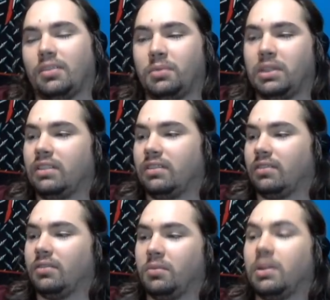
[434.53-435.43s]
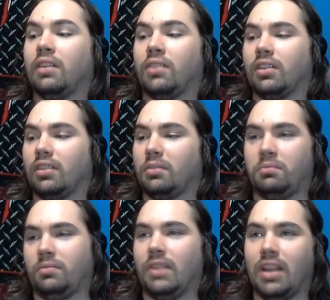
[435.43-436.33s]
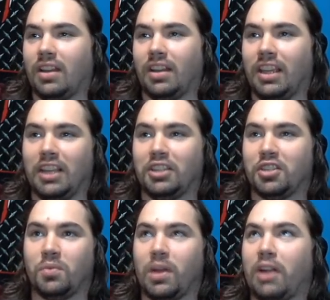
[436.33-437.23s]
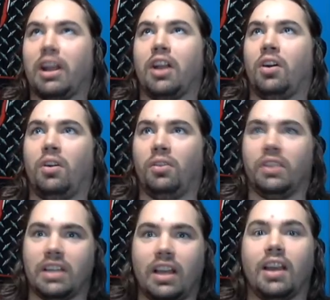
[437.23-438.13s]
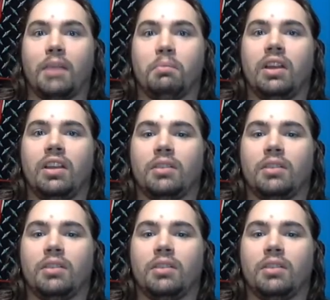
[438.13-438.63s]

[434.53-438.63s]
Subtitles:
I mean, whatever, I'm not against swearing all the time,